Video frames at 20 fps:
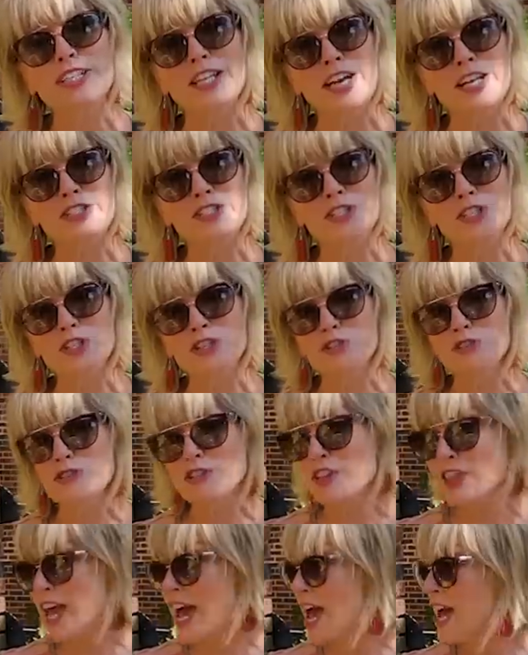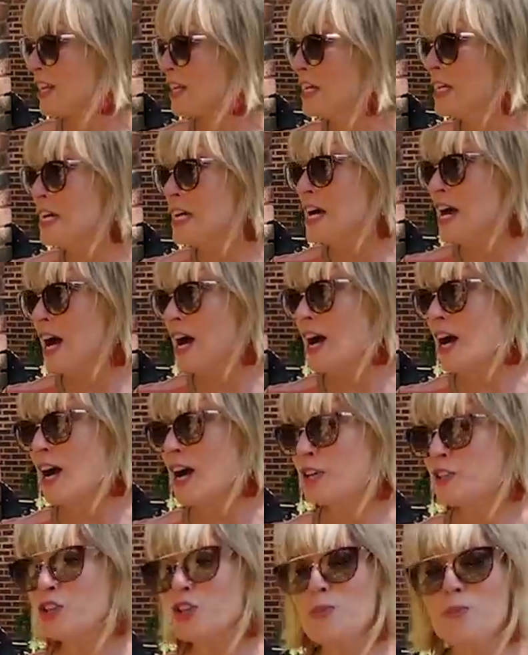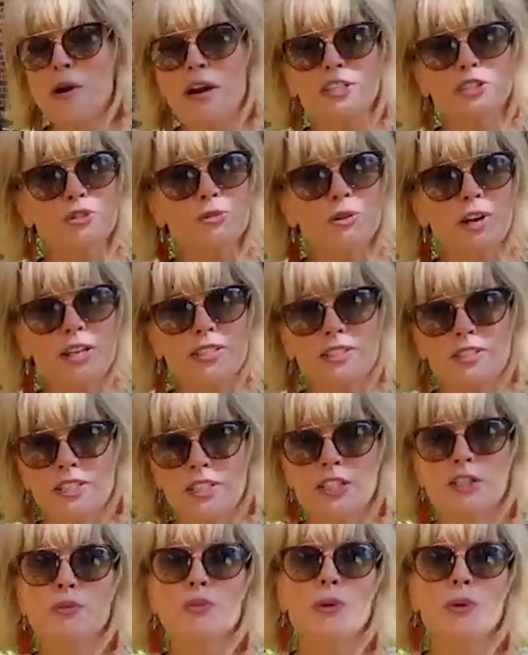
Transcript: like to use that. You might try deer